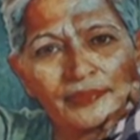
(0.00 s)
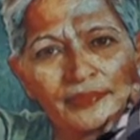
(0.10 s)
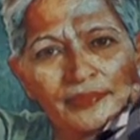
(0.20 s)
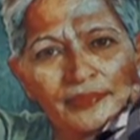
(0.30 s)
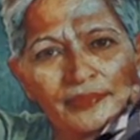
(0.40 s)

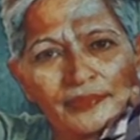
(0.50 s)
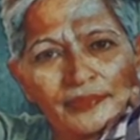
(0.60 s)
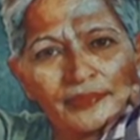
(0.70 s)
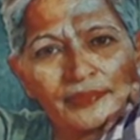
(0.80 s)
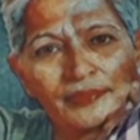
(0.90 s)

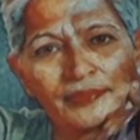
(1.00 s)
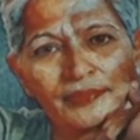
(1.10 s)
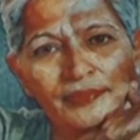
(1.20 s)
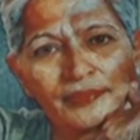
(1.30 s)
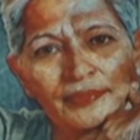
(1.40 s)

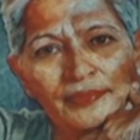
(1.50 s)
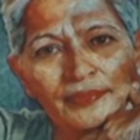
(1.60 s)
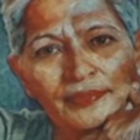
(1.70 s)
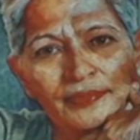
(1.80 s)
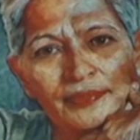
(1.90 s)

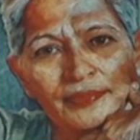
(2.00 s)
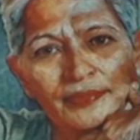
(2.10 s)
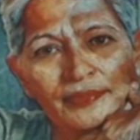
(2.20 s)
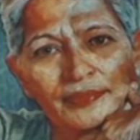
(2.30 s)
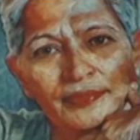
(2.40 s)

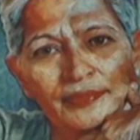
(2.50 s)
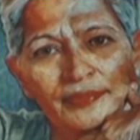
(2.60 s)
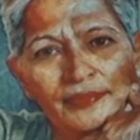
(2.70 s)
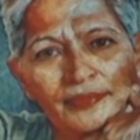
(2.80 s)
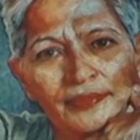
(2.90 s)

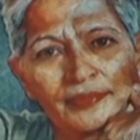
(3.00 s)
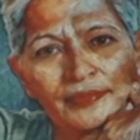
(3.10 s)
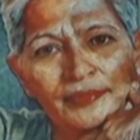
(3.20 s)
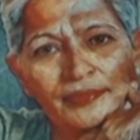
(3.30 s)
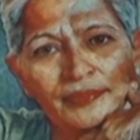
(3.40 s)

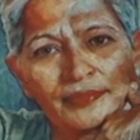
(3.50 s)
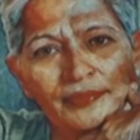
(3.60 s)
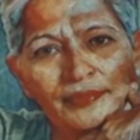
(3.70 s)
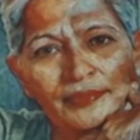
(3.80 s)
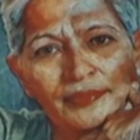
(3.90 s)

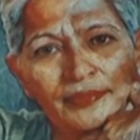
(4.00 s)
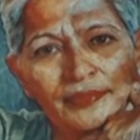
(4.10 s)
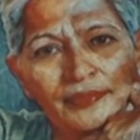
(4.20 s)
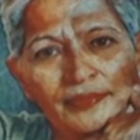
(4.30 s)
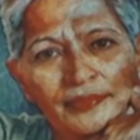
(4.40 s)

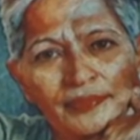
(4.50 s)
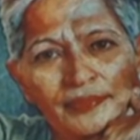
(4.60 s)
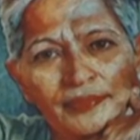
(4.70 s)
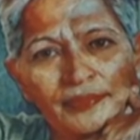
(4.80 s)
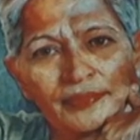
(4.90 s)

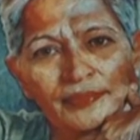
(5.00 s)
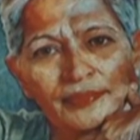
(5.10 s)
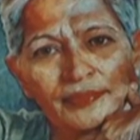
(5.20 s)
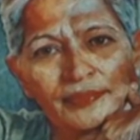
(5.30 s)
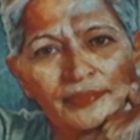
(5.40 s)

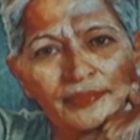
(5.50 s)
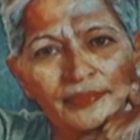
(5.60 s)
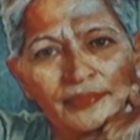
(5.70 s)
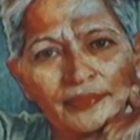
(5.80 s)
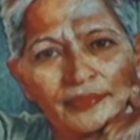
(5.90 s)

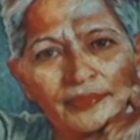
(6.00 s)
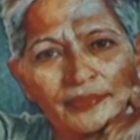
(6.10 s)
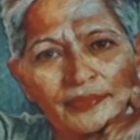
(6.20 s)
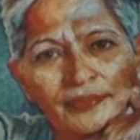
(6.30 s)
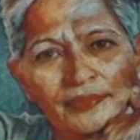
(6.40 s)

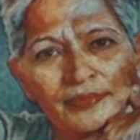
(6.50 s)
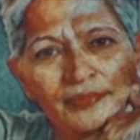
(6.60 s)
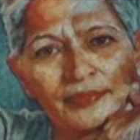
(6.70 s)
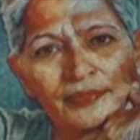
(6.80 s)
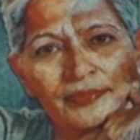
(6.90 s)

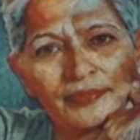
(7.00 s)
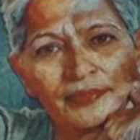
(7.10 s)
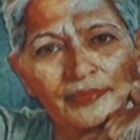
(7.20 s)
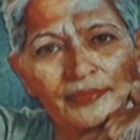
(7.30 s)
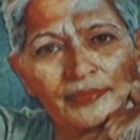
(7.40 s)
[no speech]